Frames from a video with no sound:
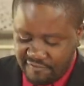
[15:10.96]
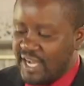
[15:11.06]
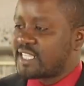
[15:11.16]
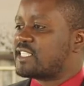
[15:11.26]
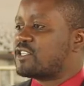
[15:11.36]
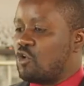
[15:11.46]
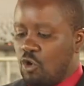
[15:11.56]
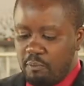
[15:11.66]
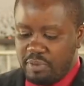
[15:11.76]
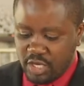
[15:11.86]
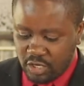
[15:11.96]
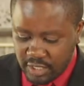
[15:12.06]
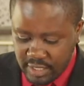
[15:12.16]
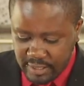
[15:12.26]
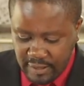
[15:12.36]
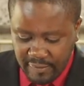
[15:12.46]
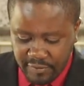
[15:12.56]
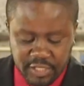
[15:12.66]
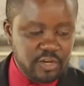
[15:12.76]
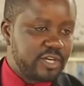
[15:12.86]
Facts go beyond
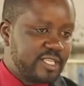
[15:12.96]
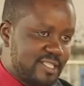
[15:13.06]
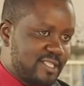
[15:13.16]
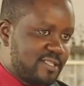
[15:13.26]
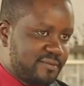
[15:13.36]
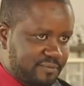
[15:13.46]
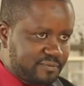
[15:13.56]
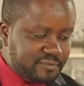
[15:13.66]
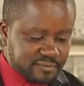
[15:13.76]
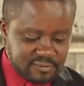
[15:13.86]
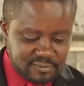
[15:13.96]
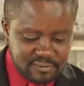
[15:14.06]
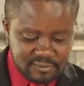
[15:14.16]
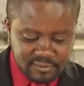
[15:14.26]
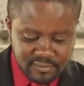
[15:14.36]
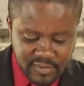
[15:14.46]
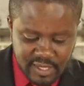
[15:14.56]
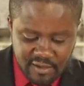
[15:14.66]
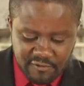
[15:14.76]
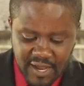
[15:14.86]
theories.
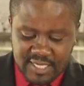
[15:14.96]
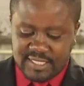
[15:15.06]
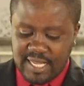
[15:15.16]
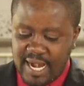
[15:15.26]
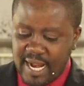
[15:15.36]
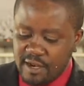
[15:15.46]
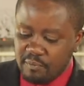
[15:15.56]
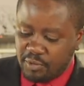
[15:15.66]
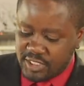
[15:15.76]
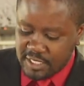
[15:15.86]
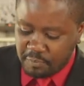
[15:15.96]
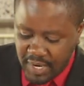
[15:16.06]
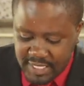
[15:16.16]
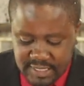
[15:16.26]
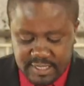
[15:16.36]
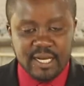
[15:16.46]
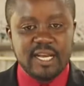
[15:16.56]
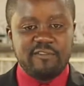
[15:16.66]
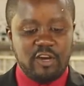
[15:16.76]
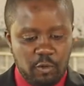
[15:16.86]
Facts are an important part
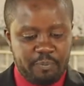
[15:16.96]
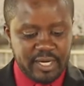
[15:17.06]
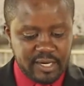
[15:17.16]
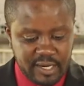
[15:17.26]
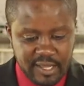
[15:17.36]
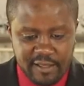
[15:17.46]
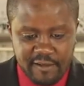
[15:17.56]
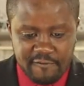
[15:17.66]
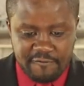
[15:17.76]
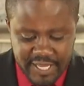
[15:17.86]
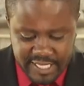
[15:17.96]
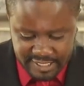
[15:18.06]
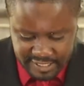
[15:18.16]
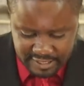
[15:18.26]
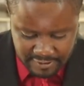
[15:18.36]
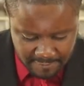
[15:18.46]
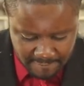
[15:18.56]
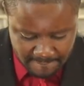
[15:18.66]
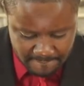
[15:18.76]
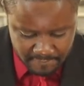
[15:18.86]
in developing faith.
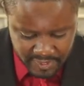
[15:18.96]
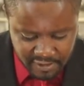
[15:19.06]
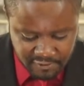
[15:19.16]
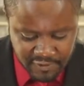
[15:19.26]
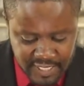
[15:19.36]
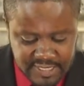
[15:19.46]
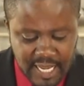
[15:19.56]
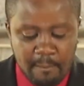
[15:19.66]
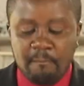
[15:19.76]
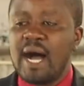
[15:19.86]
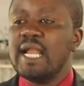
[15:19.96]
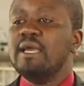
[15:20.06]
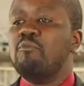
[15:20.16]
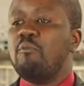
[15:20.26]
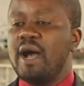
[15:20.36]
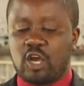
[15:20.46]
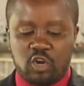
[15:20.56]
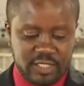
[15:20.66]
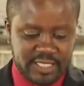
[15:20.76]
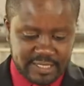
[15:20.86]
Facts are malleable by
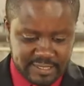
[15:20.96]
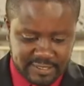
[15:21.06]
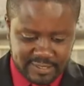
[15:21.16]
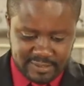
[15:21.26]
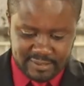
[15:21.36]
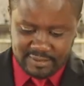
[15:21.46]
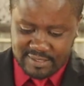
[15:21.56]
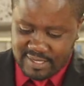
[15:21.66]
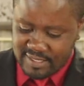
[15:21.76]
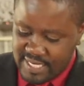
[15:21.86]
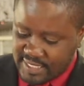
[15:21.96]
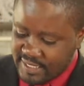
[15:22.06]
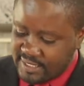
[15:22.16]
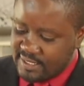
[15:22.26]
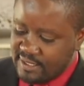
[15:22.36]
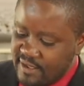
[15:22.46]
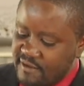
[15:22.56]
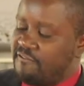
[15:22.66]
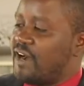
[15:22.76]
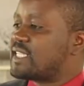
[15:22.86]
context. That is,
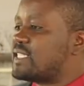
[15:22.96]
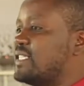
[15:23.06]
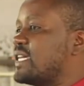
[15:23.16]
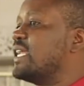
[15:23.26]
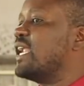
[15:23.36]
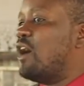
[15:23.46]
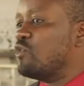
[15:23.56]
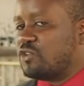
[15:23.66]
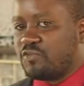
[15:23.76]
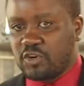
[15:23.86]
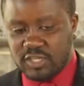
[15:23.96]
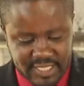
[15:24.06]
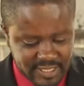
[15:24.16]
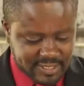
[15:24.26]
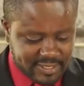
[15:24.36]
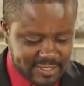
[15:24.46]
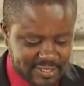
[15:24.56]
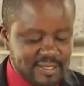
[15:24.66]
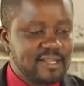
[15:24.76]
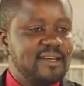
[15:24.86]
facts taken out of context